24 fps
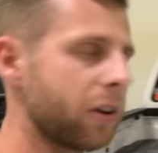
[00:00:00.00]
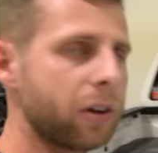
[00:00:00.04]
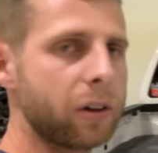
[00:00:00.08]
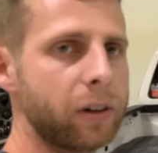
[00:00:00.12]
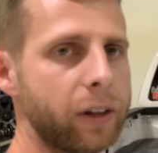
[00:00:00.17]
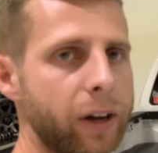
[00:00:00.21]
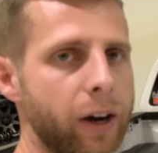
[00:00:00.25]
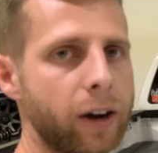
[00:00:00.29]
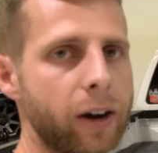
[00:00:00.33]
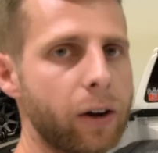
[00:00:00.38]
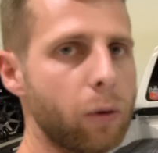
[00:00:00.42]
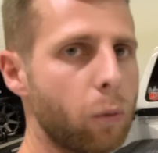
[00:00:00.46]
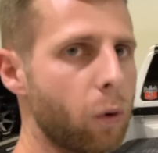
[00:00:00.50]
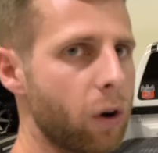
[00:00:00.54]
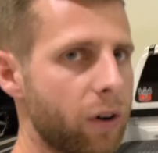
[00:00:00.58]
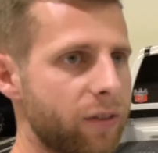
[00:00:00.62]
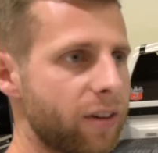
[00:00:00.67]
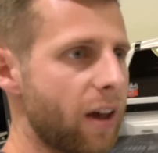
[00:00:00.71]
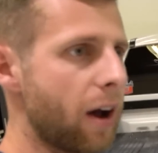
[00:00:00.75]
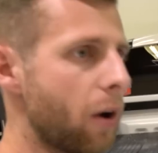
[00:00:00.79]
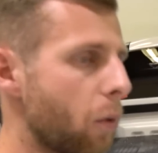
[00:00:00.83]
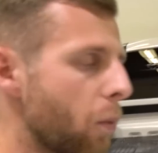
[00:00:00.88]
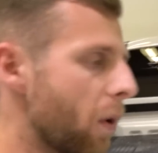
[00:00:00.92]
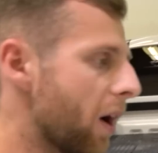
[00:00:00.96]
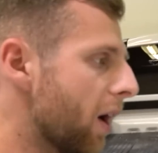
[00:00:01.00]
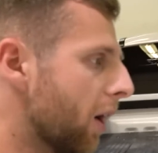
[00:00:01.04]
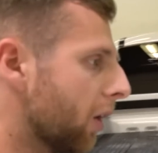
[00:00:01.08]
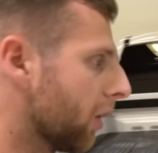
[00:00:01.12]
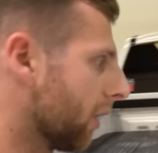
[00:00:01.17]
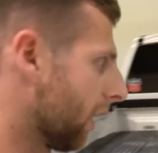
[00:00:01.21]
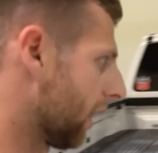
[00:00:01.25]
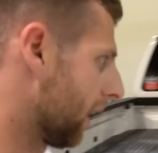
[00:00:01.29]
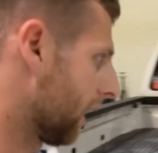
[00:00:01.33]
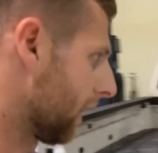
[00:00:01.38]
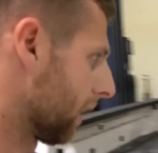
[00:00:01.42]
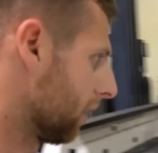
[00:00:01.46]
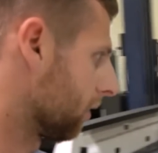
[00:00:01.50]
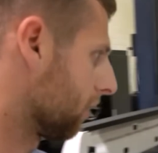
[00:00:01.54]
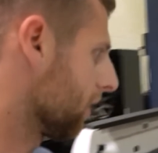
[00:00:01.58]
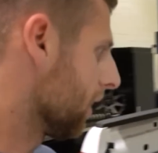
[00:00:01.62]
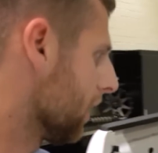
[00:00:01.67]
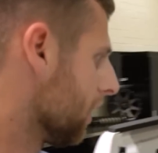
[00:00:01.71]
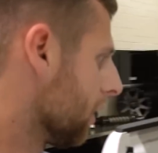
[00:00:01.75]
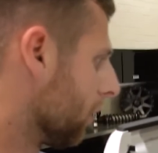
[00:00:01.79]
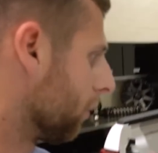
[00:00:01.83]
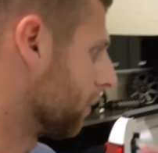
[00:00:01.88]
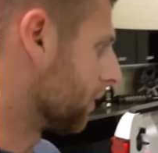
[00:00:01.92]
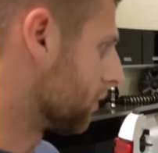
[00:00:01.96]
are clear, it works out well, and
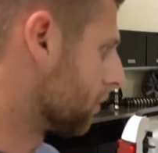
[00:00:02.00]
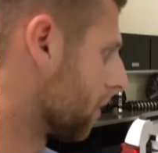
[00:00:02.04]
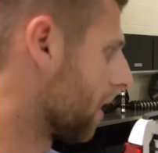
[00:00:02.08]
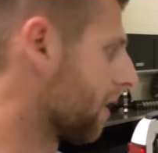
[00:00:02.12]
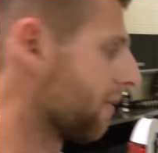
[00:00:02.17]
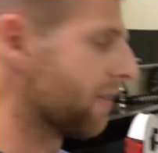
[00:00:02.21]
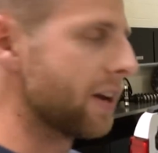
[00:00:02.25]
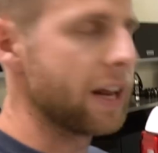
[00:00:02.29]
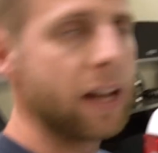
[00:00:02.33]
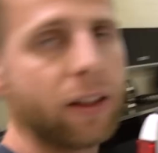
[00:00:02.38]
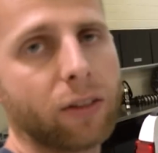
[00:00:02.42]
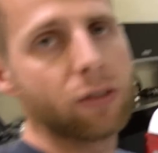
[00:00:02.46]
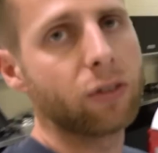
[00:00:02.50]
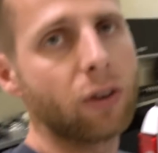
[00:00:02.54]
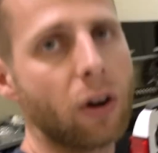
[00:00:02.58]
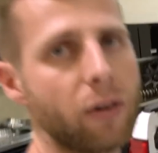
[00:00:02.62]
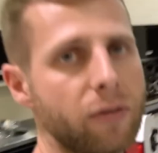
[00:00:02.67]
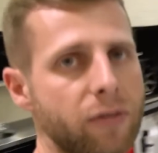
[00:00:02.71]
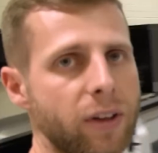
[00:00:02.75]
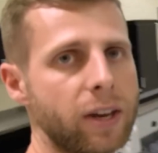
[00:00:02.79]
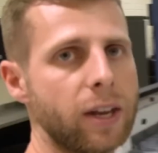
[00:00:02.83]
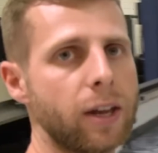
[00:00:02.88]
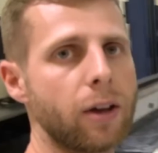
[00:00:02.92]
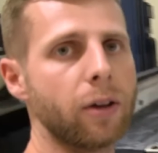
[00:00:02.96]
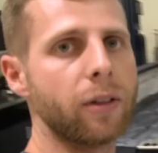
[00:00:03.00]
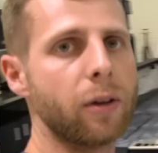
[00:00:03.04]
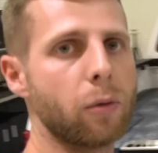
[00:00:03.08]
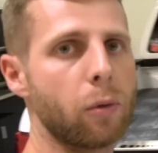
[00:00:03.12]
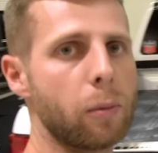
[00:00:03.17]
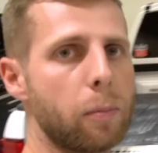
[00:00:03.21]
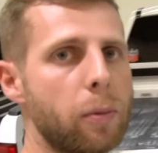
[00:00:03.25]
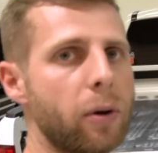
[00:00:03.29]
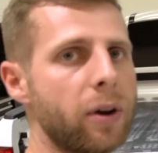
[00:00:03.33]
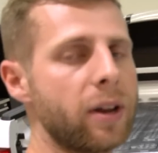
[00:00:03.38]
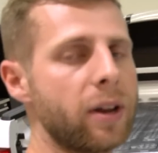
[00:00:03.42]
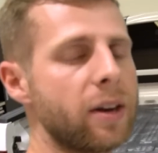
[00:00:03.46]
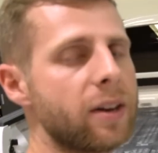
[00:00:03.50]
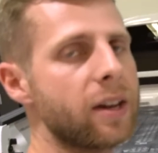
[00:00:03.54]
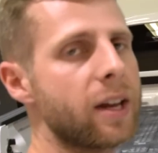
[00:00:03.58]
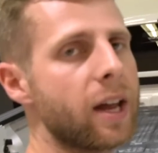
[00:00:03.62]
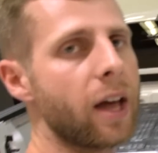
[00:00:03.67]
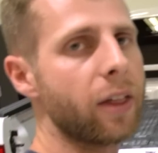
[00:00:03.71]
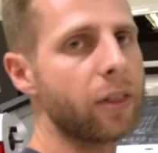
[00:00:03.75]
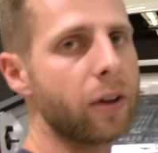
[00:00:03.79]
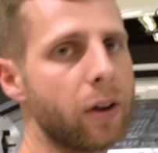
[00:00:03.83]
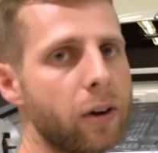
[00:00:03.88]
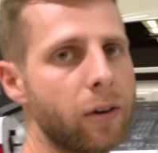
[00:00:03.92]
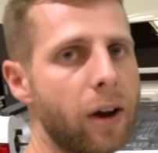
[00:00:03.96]
we do have an install video that we're putting
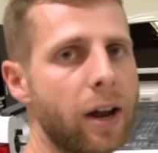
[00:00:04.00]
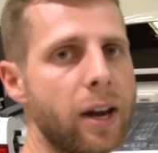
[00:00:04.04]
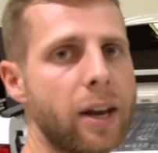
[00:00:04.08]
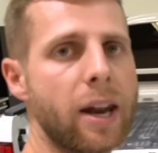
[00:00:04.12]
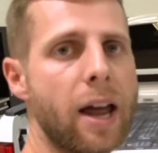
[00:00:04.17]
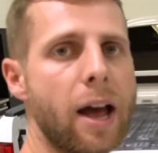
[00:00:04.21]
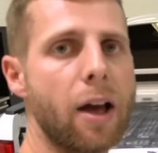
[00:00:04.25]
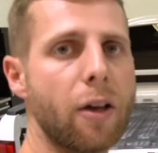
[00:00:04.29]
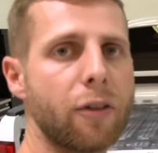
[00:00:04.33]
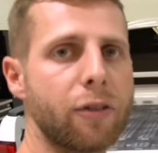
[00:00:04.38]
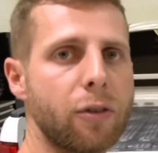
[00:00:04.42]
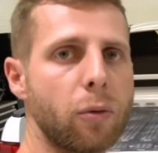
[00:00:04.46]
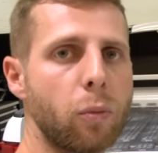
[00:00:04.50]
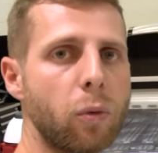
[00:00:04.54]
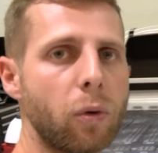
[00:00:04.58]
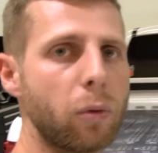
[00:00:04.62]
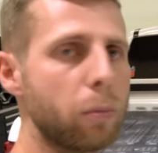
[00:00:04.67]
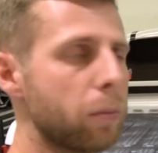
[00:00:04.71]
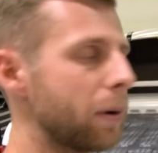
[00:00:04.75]
together right now, so we'll